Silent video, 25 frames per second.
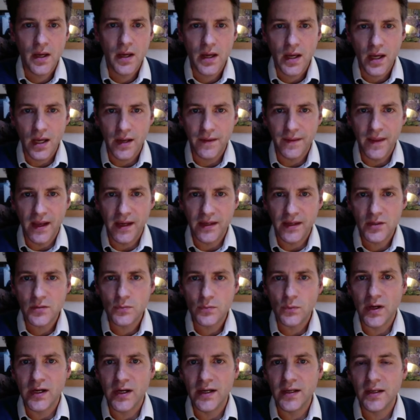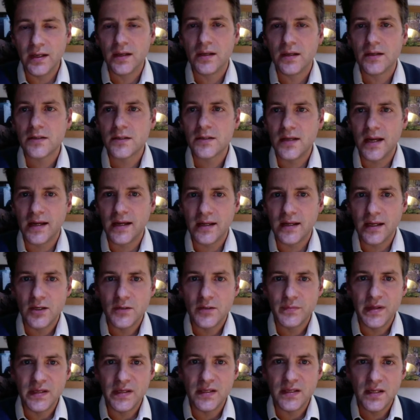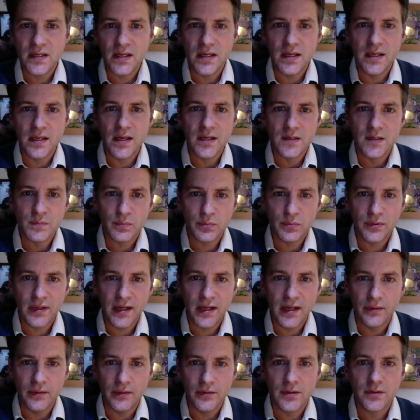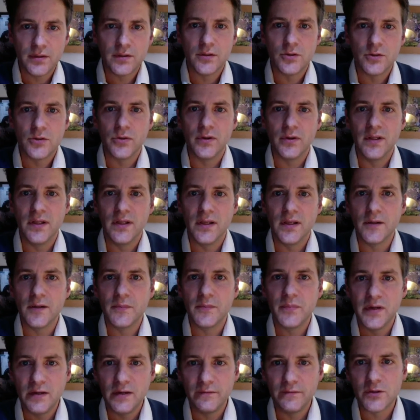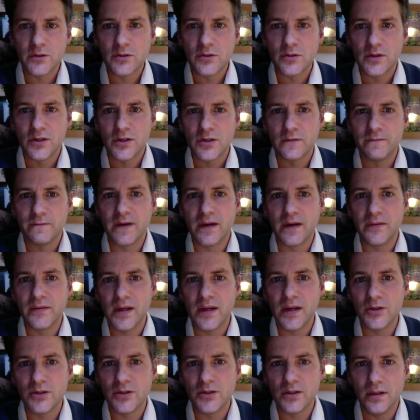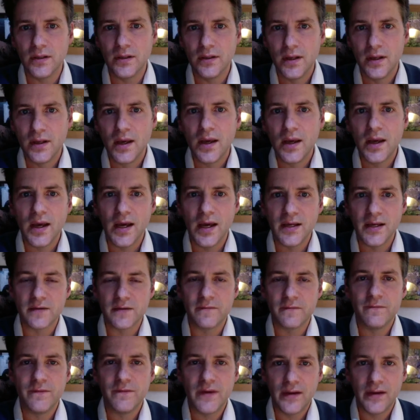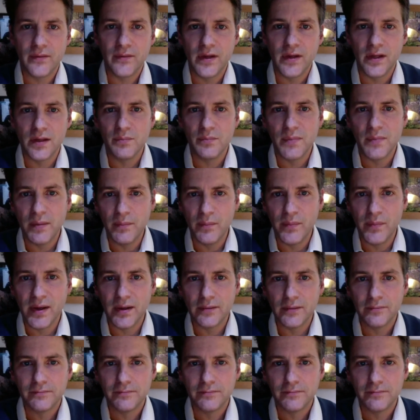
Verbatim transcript: And that is why StackHPC is proud to join the Open Infrastructure Foundation as a founding member.